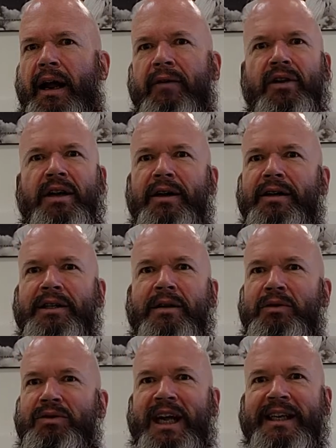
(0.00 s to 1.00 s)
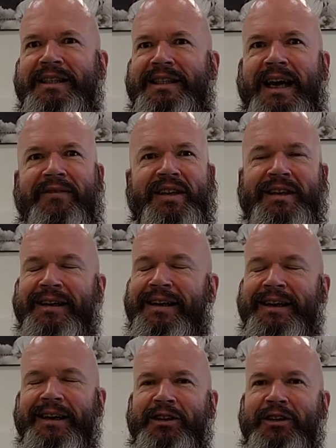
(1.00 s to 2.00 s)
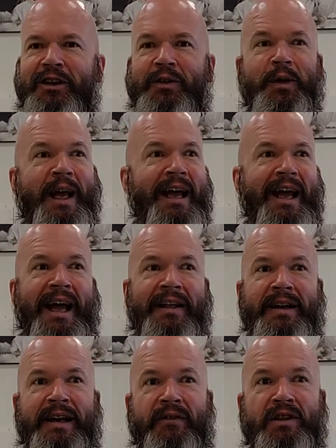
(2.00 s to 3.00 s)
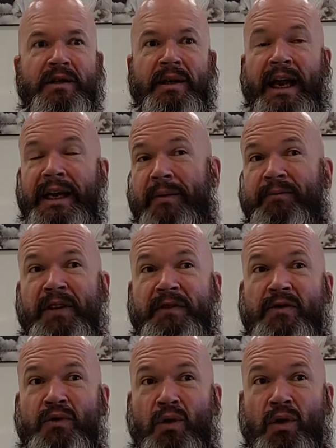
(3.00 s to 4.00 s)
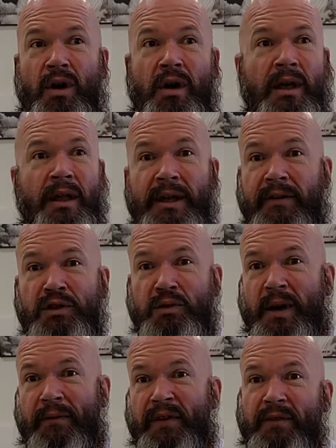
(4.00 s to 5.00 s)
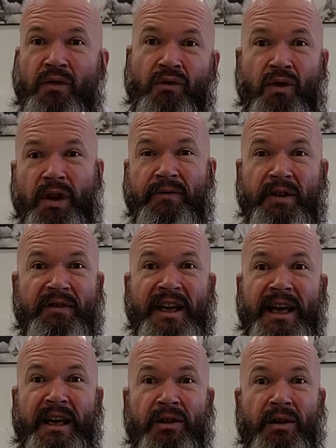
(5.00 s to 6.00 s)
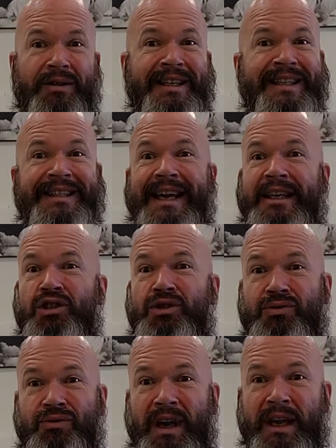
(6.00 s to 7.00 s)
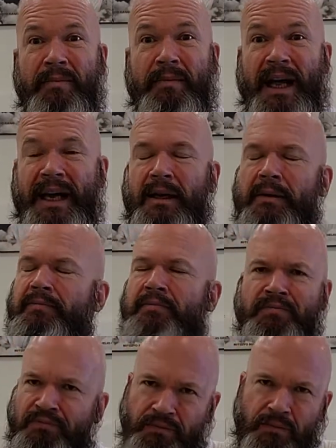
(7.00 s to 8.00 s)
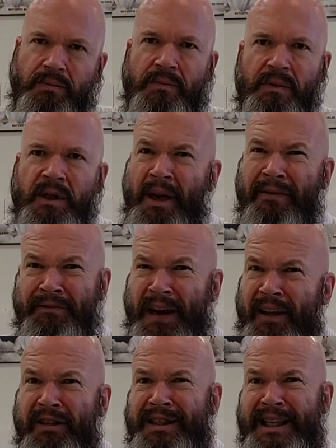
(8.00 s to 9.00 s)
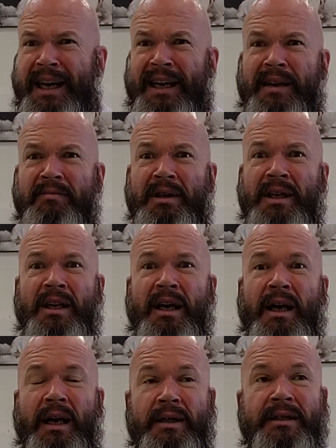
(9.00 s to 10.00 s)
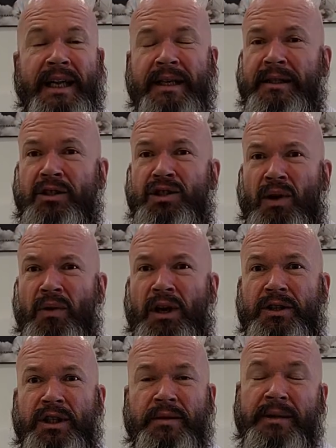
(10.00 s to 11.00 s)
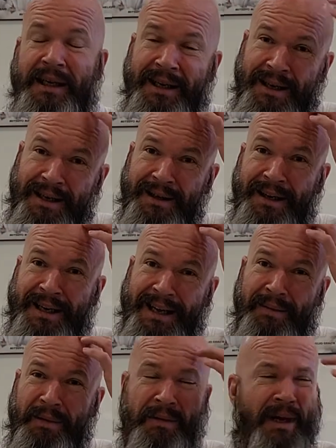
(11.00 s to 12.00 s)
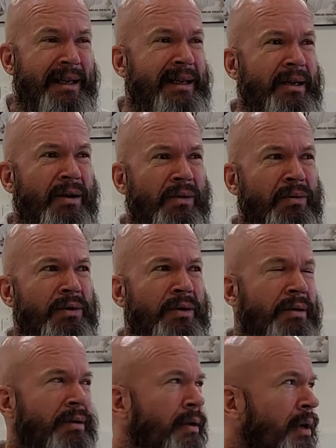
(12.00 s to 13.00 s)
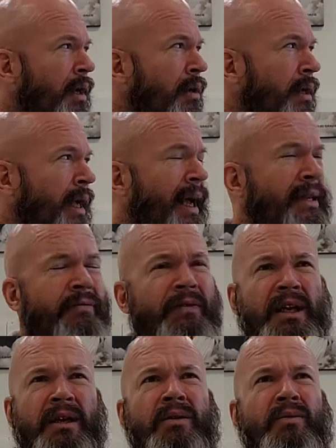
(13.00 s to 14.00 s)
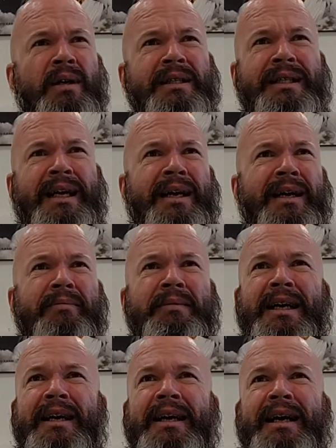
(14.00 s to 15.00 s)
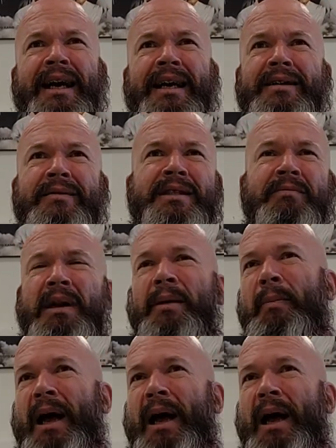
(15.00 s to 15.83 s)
every year is almost like 7, you know, and the difference, like, I'm 54, the difference between a 54 and a 58-year-old is extreme. Like, father time takes its toll on you. And, you know, like, I remember I did an older guy video one time, and, you know, somebody